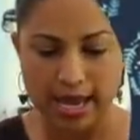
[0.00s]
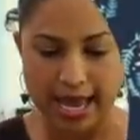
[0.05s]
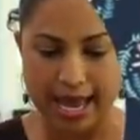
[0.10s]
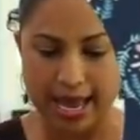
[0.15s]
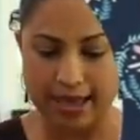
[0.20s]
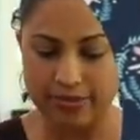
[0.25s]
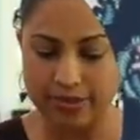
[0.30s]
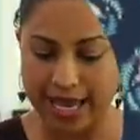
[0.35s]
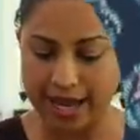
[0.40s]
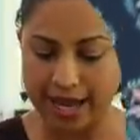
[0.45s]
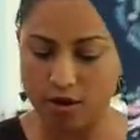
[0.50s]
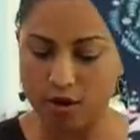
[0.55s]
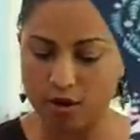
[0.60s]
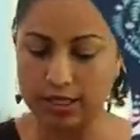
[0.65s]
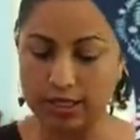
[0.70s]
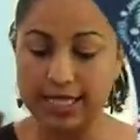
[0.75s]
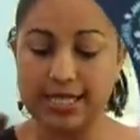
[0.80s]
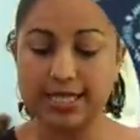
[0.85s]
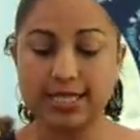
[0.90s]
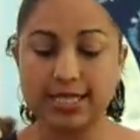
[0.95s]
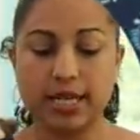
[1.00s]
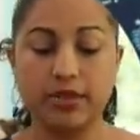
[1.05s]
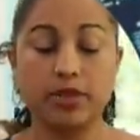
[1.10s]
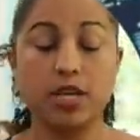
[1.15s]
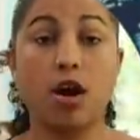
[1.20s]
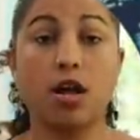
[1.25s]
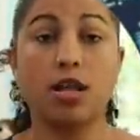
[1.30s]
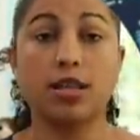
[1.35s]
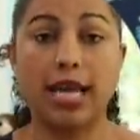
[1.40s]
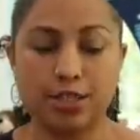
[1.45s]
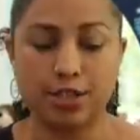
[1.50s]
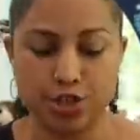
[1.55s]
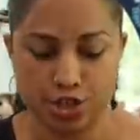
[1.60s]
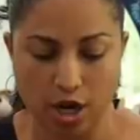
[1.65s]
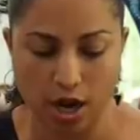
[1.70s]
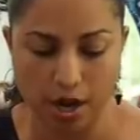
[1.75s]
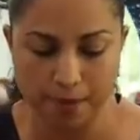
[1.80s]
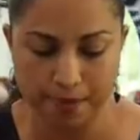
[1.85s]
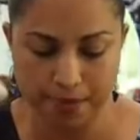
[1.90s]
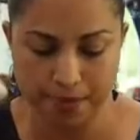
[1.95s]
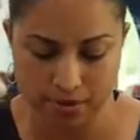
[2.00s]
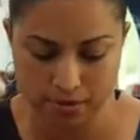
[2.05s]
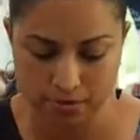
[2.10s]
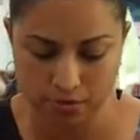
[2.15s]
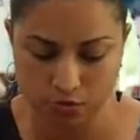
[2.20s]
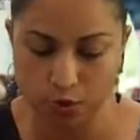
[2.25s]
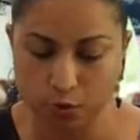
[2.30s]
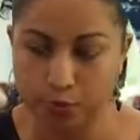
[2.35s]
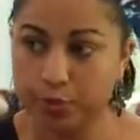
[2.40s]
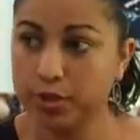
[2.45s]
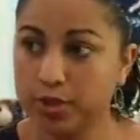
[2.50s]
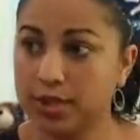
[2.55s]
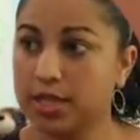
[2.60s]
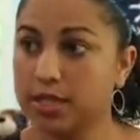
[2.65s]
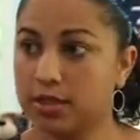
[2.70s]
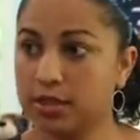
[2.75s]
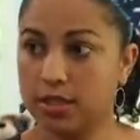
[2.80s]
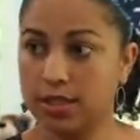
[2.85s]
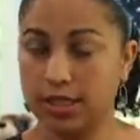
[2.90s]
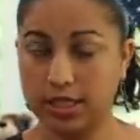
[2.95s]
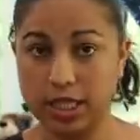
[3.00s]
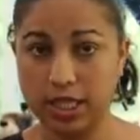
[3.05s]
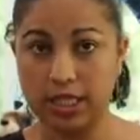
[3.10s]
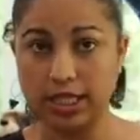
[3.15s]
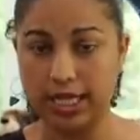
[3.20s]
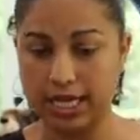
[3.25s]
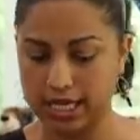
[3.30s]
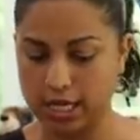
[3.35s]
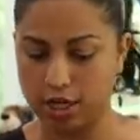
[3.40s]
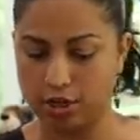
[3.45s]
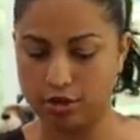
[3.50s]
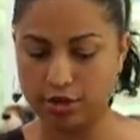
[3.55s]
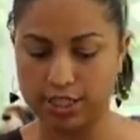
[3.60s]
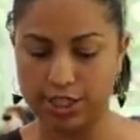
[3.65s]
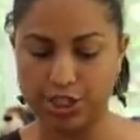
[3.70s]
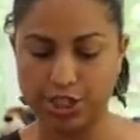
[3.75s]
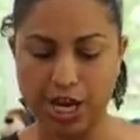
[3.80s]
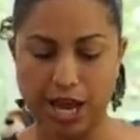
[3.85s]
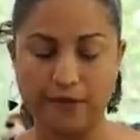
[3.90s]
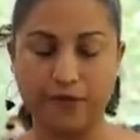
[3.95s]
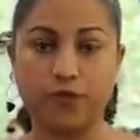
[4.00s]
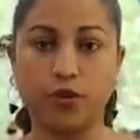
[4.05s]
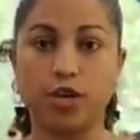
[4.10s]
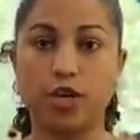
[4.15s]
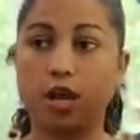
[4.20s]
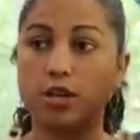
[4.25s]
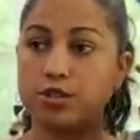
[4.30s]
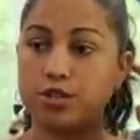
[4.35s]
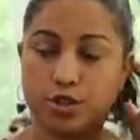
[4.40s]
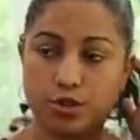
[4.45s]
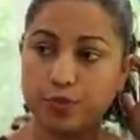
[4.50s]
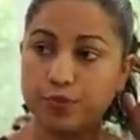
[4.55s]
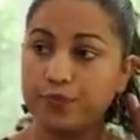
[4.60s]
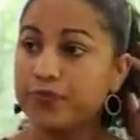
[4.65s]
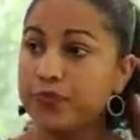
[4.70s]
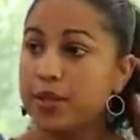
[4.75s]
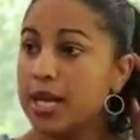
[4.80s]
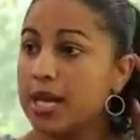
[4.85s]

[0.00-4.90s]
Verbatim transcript: And they are listed in the online shop. We'll put the, uh, the link here in the chat for y'all too.